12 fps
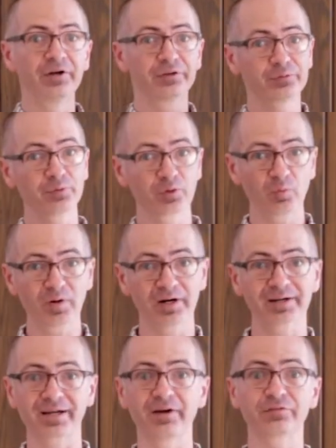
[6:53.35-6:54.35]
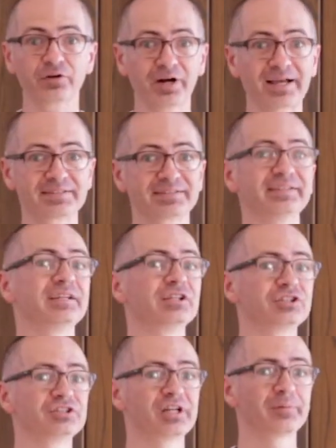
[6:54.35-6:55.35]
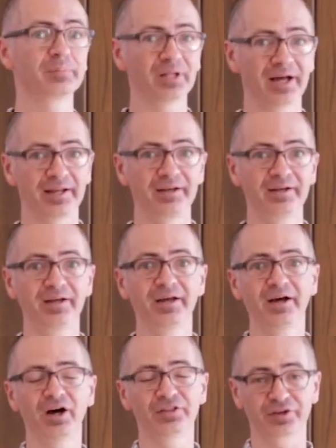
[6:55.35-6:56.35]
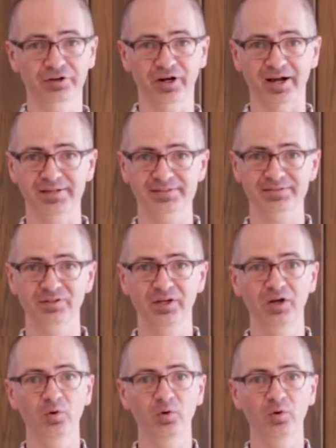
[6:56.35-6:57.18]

through the work of Christ and His shed blood on the cross.